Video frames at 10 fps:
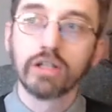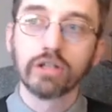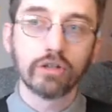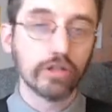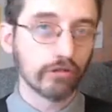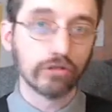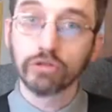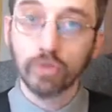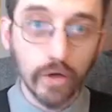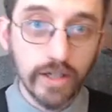Go to your local
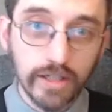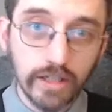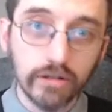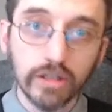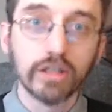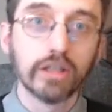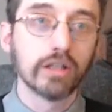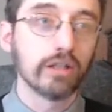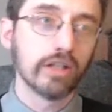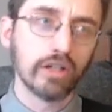coin dealer.
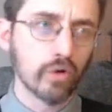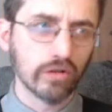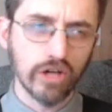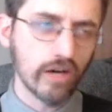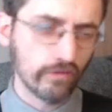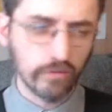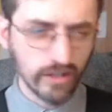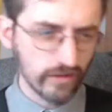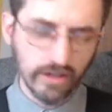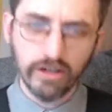You can order off of one of
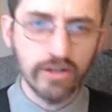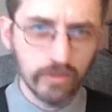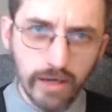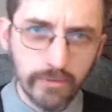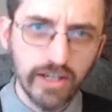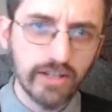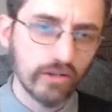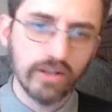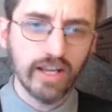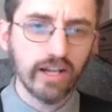the various websites,
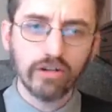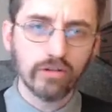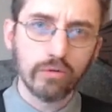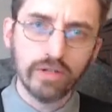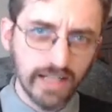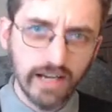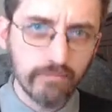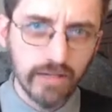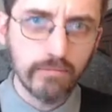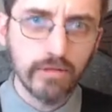although they always have
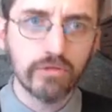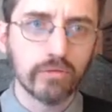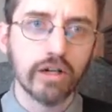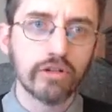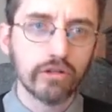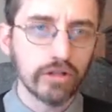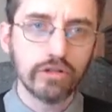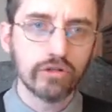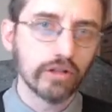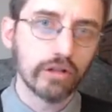minimums, whereas you can
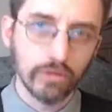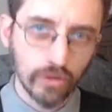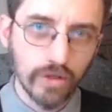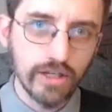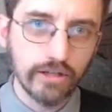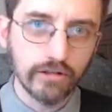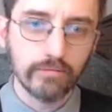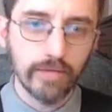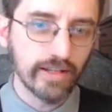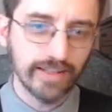usually go to a coin dealer and
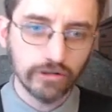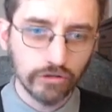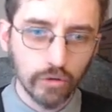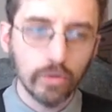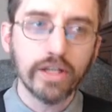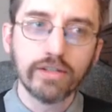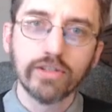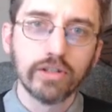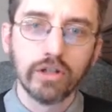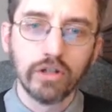buy single coins
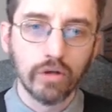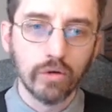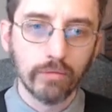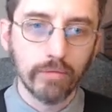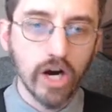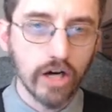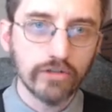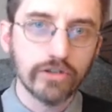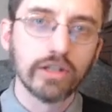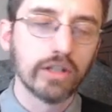or
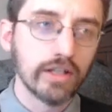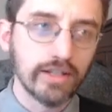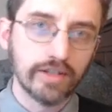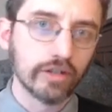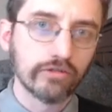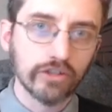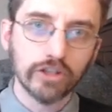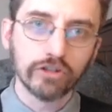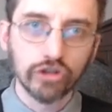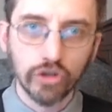bars. Silver,
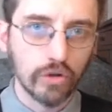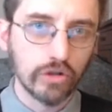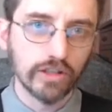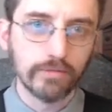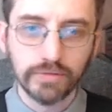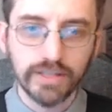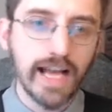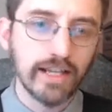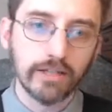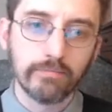gold,
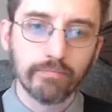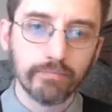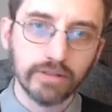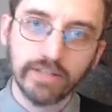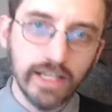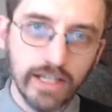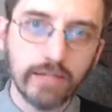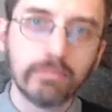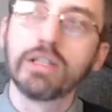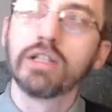platinum,
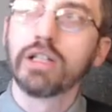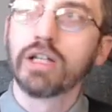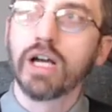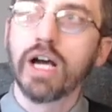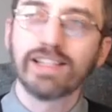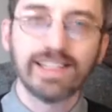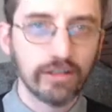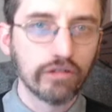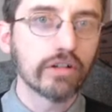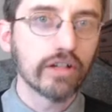palladium.
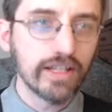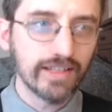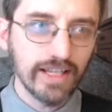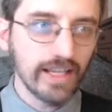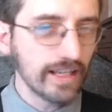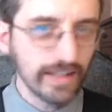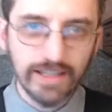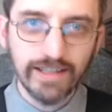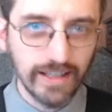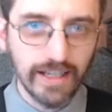Silver is the
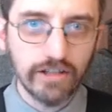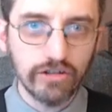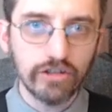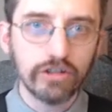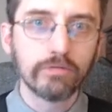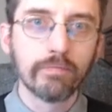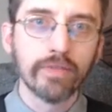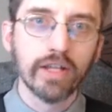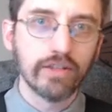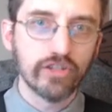easiest to get into.
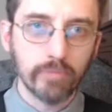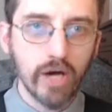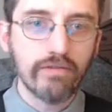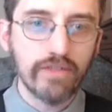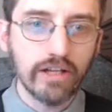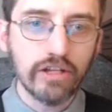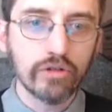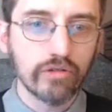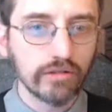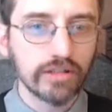The spot value is
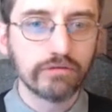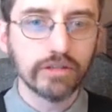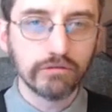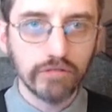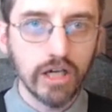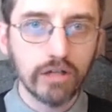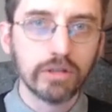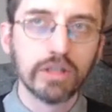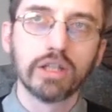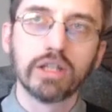relatively low.
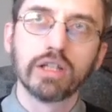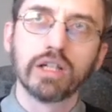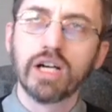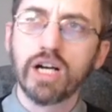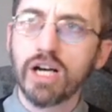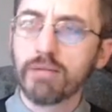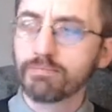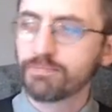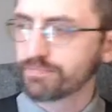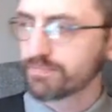
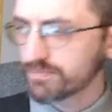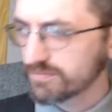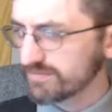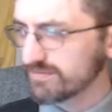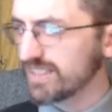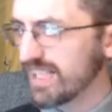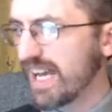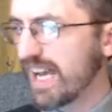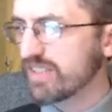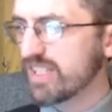
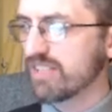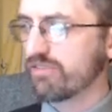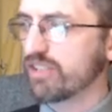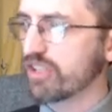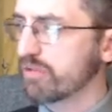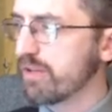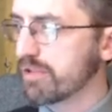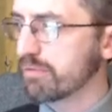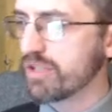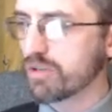I've seen it fluctuate
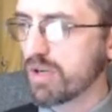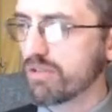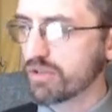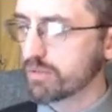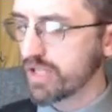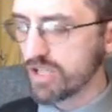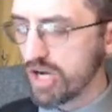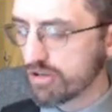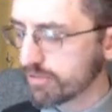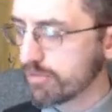between $12 and
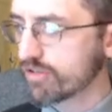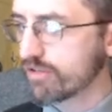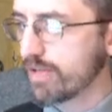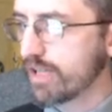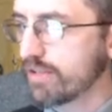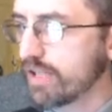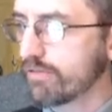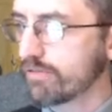$20 most of my life.